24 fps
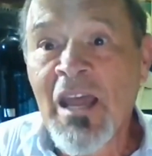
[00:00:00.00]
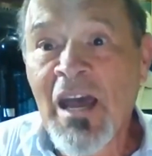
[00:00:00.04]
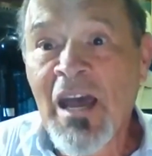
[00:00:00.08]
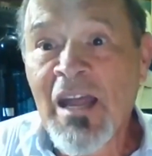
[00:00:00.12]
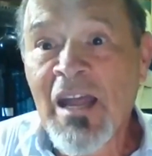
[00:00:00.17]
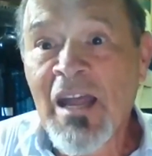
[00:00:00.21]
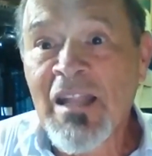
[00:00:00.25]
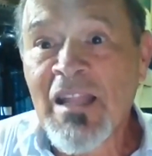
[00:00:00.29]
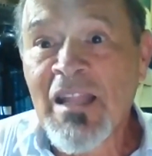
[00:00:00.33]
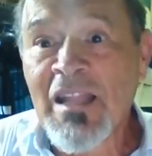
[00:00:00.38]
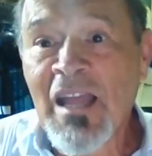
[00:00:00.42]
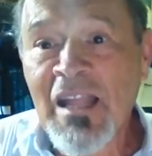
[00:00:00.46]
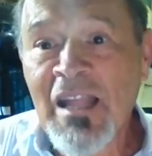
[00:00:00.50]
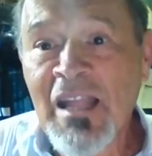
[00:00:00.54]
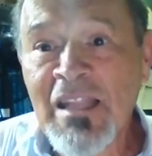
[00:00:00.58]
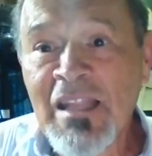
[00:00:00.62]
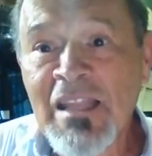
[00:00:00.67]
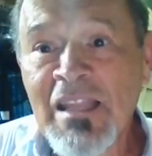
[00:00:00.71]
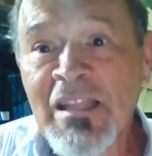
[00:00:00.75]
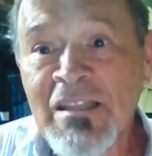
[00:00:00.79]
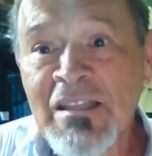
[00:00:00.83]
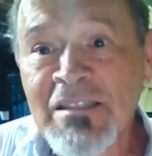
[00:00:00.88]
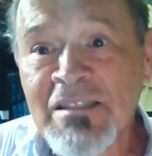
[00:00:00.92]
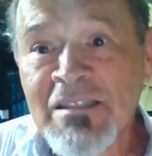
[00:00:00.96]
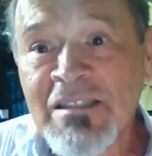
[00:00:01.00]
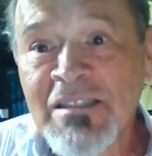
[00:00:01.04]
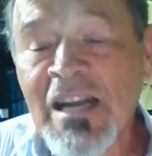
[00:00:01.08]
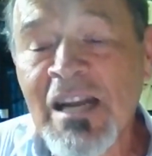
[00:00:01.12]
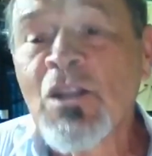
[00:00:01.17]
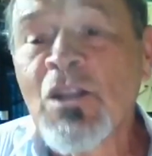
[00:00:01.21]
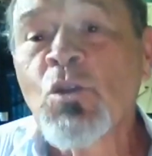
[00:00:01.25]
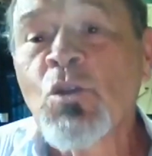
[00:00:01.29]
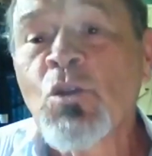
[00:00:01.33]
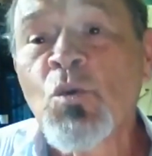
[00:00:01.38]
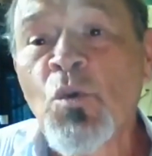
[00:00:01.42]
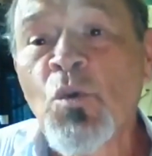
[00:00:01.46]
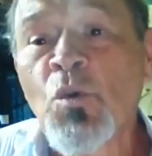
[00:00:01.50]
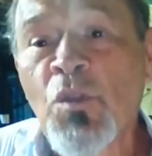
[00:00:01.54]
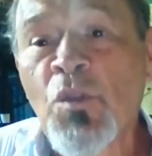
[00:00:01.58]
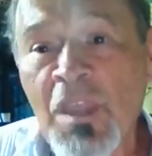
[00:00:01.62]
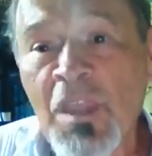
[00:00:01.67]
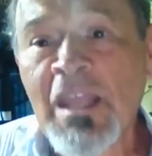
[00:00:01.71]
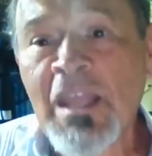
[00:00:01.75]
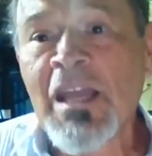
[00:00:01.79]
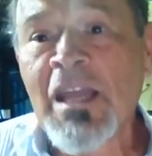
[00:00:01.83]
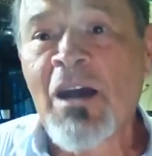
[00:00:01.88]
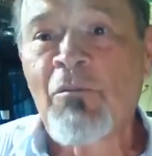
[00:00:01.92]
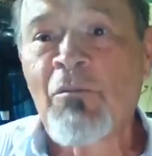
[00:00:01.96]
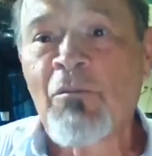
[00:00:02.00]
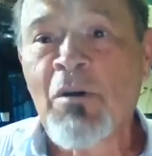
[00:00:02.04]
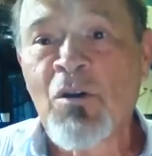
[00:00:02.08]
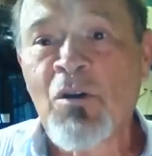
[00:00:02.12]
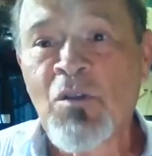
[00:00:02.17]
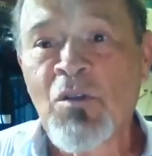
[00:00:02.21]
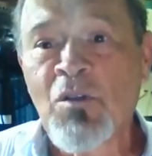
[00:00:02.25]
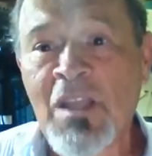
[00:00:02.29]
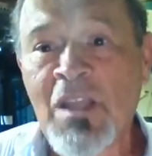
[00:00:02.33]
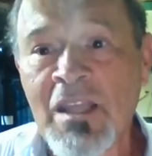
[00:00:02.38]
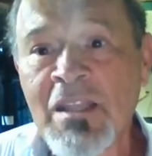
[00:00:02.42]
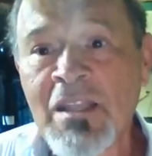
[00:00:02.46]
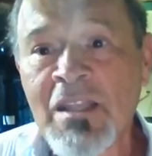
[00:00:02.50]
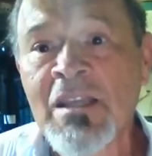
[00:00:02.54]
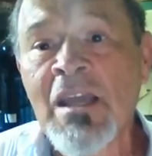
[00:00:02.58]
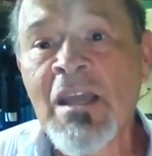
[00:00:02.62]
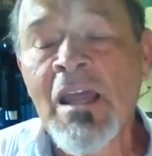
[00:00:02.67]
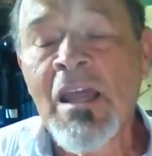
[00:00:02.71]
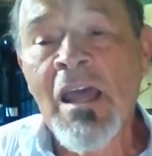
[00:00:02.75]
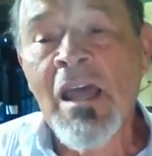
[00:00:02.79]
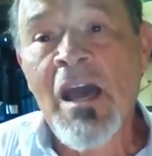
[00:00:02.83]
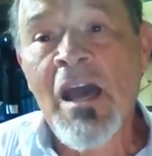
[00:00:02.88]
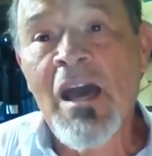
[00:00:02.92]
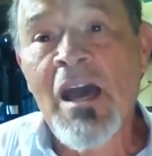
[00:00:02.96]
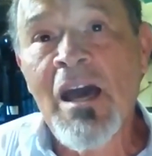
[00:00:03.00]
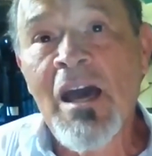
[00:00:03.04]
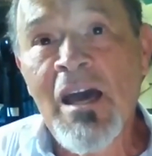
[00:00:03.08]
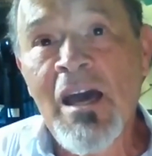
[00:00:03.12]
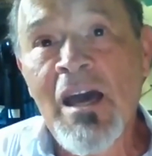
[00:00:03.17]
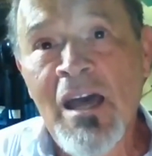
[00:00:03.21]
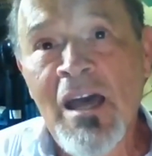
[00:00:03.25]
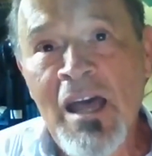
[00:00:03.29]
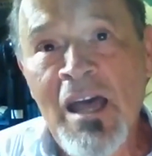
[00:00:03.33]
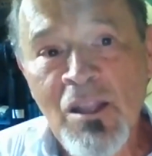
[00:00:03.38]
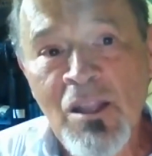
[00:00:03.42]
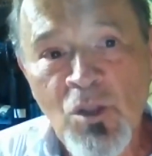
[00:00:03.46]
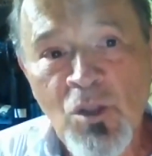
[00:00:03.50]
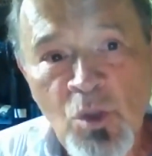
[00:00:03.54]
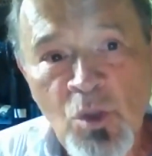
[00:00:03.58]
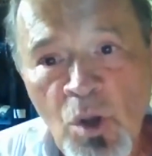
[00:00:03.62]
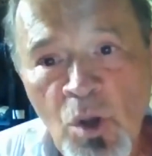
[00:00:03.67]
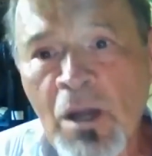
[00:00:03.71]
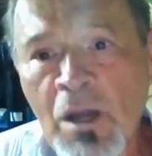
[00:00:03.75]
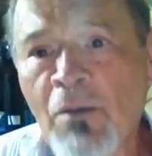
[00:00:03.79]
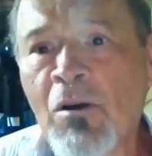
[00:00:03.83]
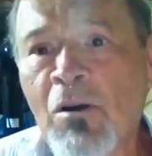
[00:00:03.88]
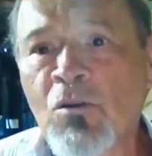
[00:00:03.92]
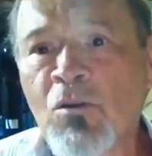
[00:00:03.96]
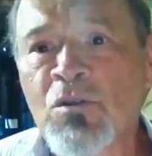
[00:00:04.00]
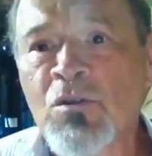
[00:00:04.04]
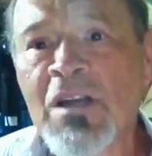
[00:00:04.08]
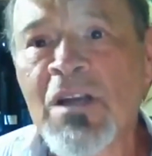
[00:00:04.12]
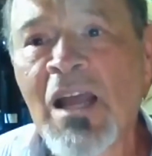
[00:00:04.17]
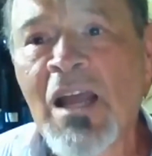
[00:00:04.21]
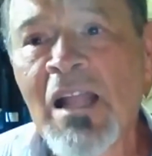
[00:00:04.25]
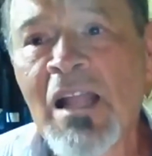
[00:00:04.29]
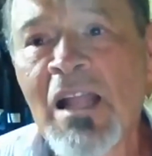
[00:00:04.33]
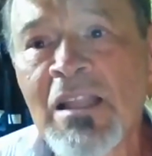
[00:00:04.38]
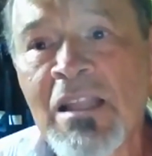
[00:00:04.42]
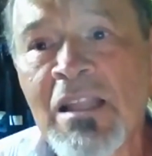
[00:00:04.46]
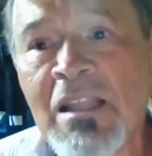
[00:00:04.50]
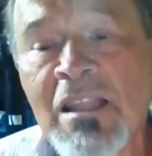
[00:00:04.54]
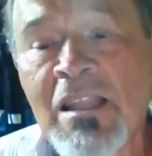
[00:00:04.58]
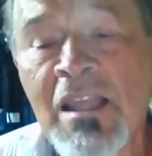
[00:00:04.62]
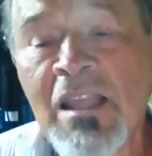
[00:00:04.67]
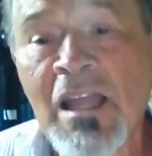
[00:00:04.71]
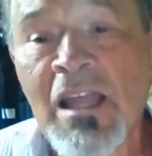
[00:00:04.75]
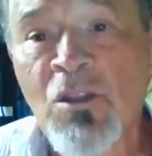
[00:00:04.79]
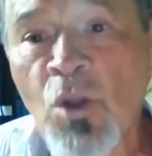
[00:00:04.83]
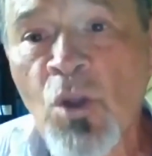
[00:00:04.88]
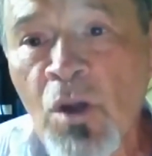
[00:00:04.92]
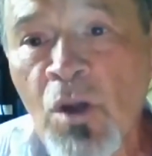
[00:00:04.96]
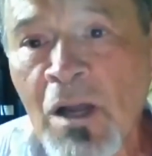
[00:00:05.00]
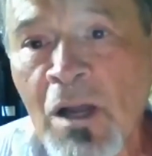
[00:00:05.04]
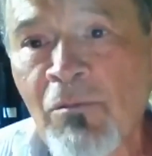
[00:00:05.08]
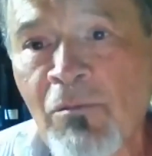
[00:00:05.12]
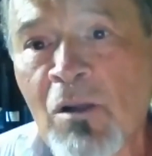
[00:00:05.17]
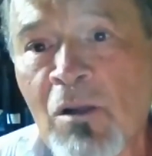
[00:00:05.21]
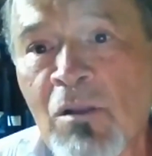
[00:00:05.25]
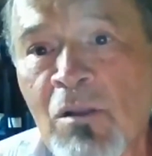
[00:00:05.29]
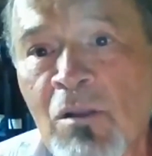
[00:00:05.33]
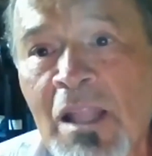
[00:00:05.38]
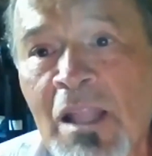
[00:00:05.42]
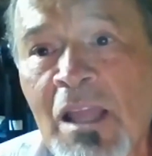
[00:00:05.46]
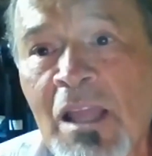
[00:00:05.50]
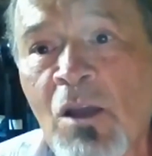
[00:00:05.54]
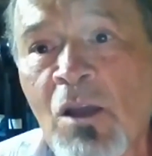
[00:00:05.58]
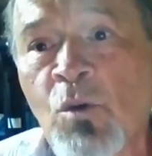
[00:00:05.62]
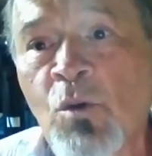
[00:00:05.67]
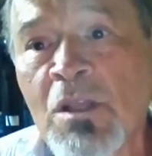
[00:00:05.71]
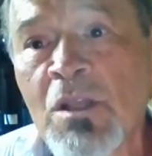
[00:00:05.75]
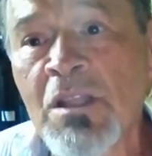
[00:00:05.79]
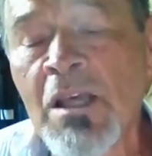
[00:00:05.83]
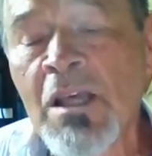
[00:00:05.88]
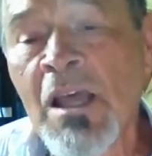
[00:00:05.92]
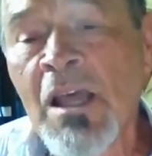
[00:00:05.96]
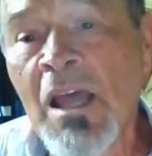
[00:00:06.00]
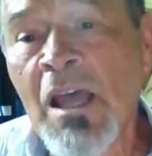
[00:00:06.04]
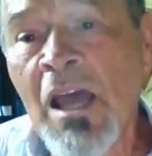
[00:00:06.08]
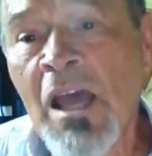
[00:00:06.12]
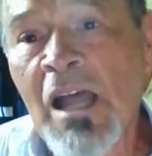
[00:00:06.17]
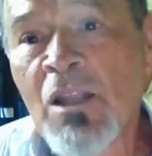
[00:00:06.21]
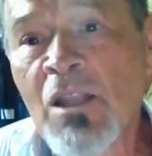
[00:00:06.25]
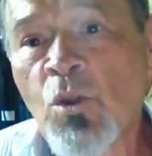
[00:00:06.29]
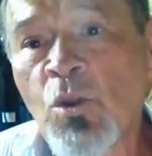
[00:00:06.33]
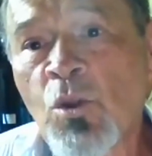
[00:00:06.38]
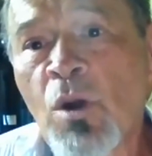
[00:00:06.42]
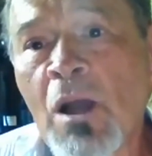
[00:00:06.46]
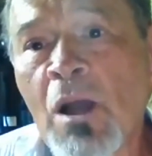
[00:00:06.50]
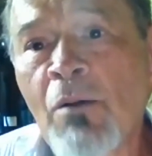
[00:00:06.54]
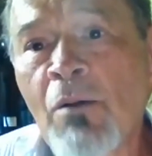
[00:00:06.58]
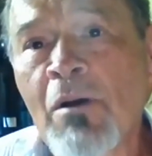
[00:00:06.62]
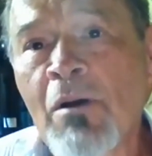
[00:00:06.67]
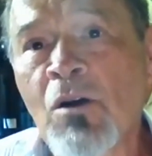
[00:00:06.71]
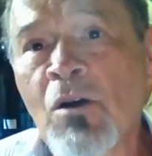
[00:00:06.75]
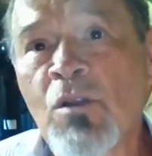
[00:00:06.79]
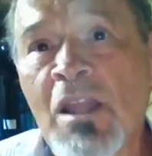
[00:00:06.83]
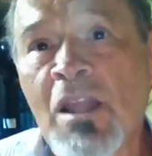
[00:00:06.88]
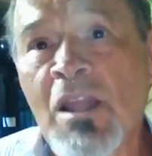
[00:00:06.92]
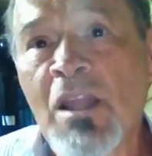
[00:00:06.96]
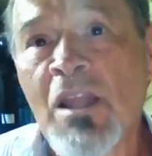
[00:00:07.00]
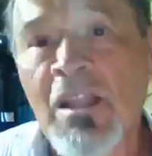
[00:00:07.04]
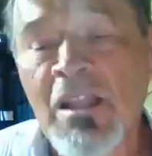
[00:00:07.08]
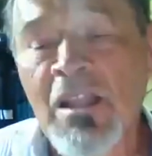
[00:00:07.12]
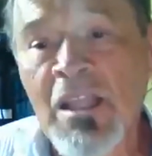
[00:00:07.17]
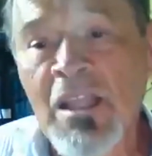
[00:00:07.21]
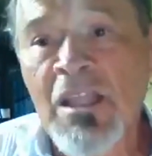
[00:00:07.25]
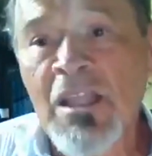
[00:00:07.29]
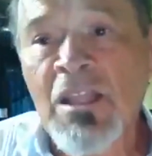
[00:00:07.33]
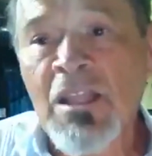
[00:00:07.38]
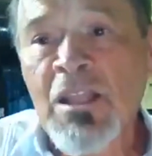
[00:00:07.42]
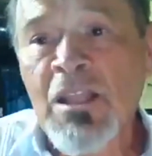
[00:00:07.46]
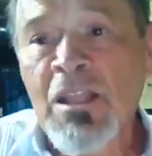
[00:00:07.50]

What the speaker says: And in trying to think about it and talk about reality and talk about language and talk about this